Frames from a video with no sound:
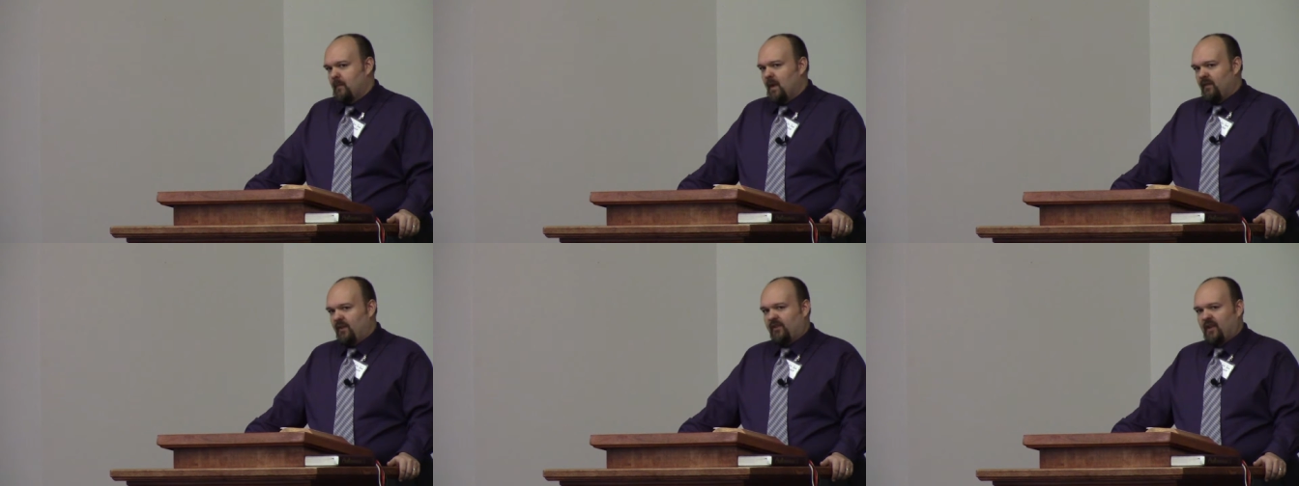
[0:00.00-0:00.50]

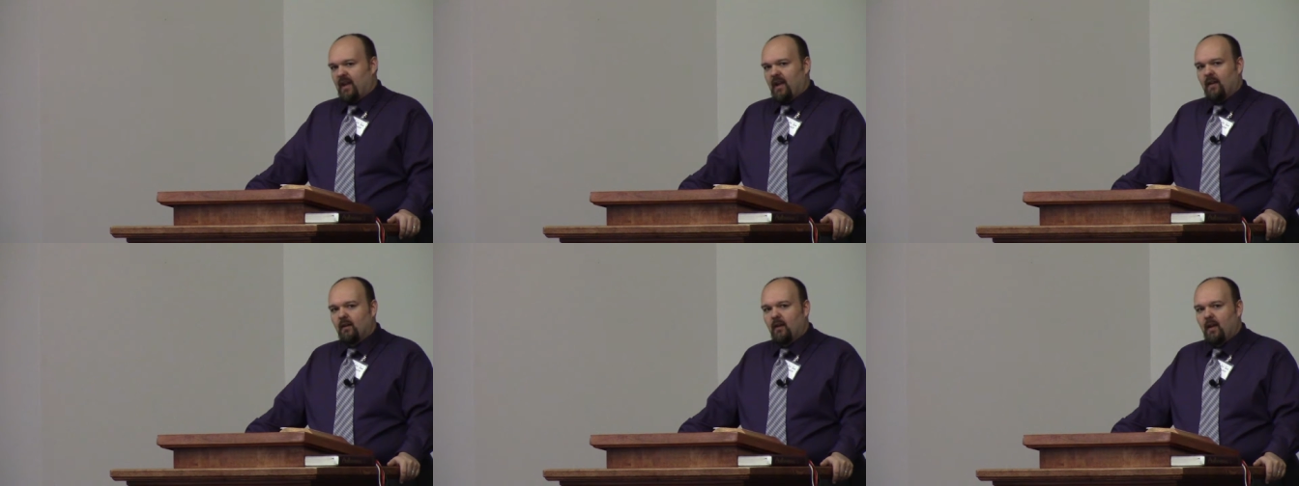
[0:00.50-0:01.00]
This
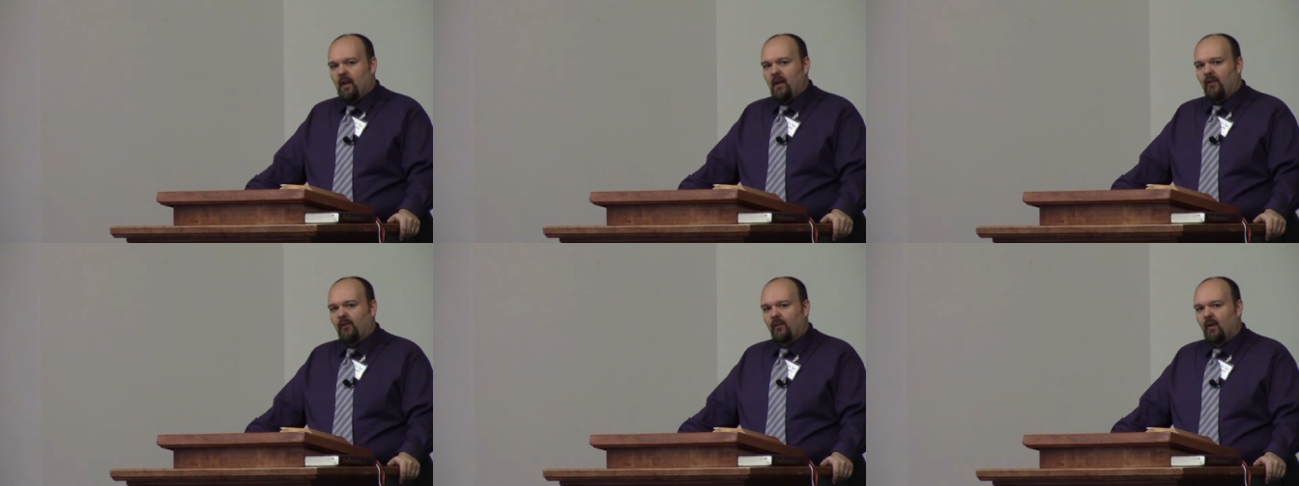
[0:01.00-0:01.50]
king
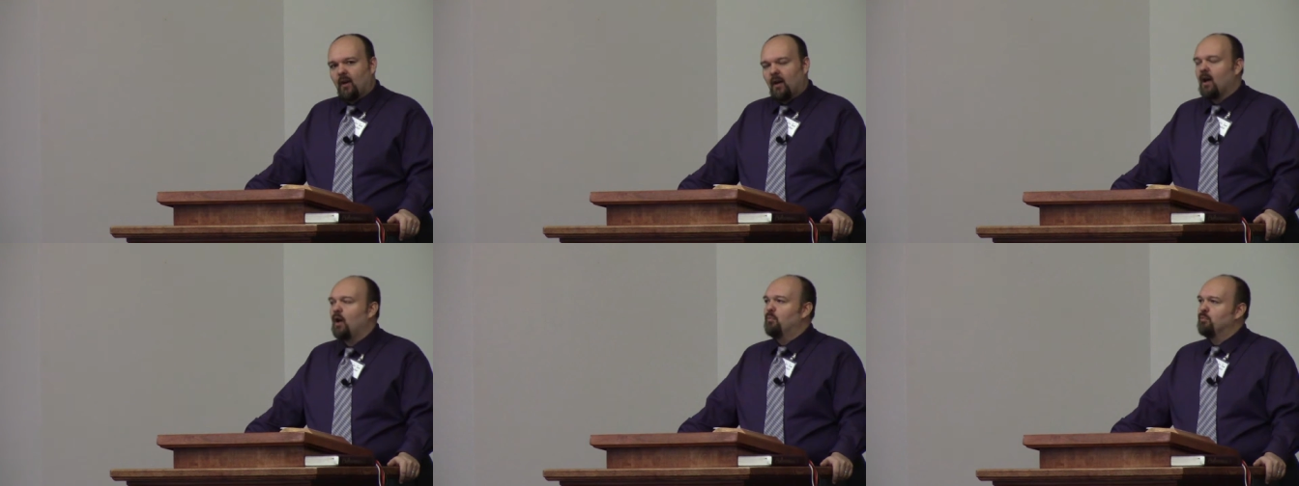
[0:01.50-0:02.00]
is
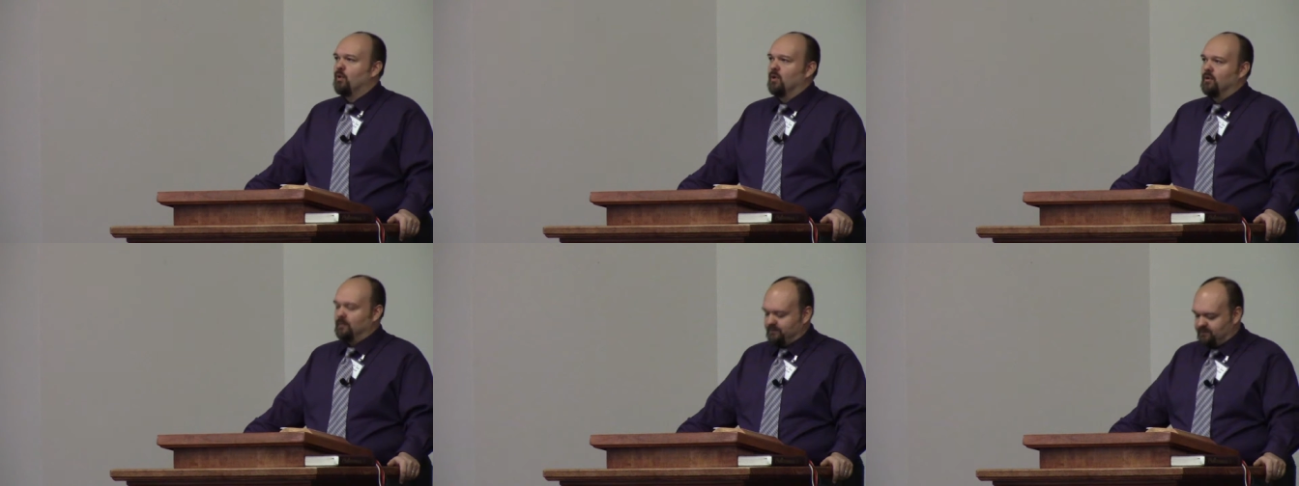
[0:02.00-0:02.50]

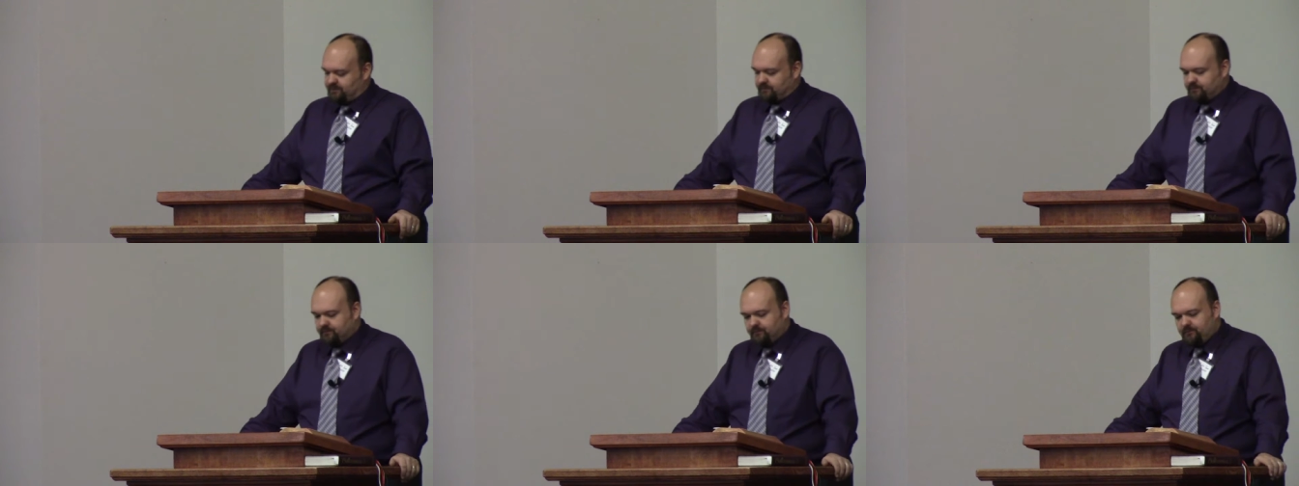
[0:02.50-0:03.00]
humble.
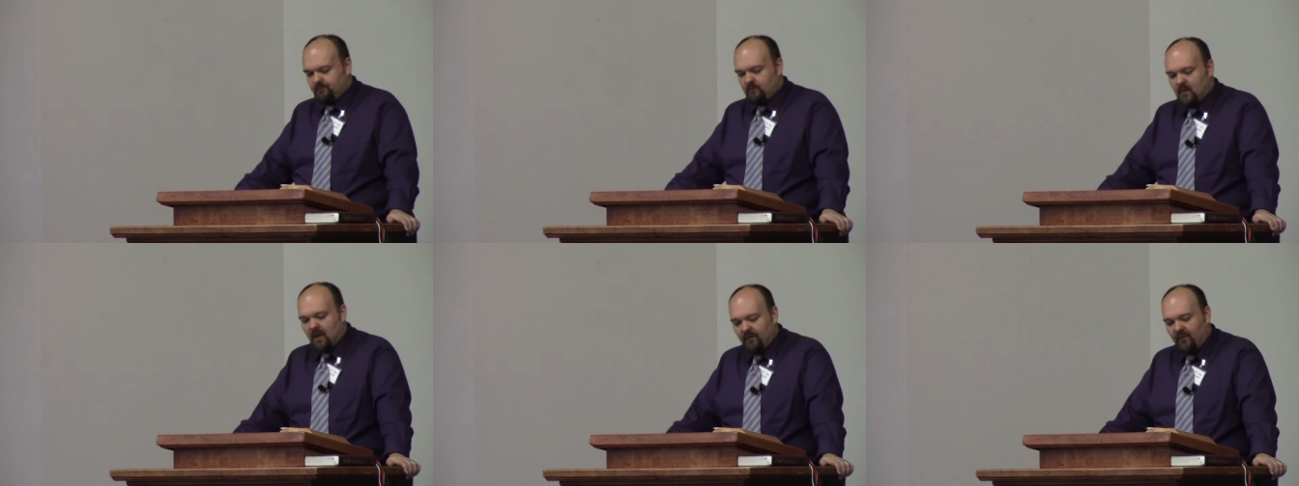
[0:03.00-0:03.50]

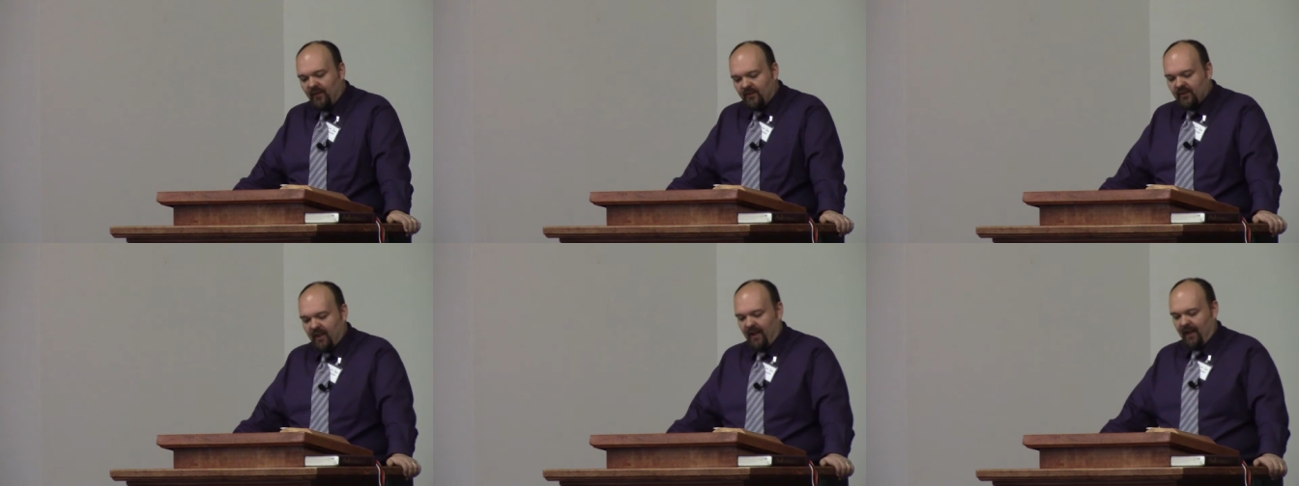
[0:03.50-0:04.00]

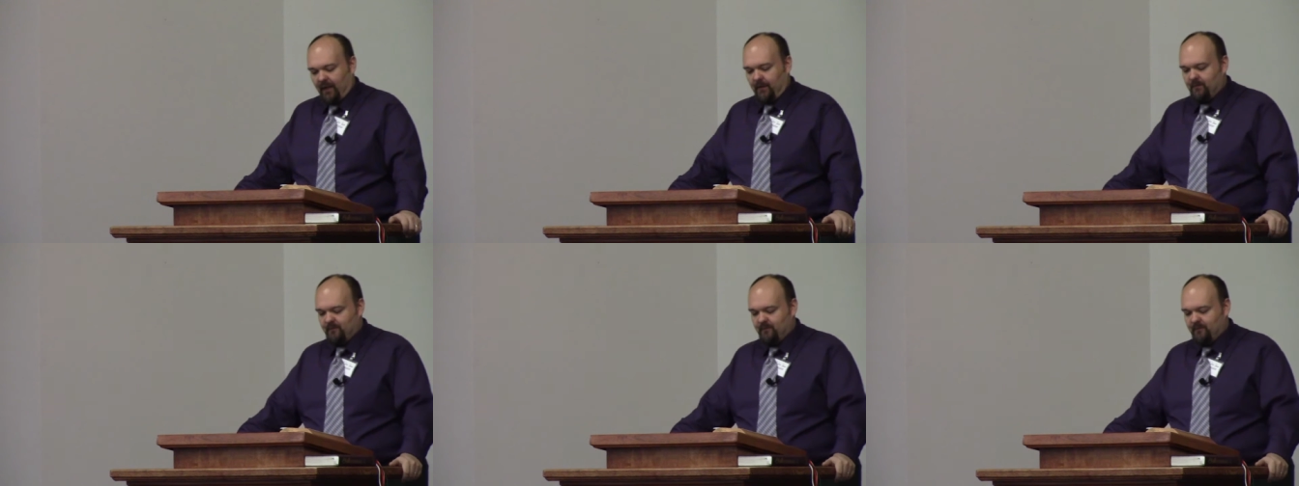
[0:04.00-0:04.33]
This king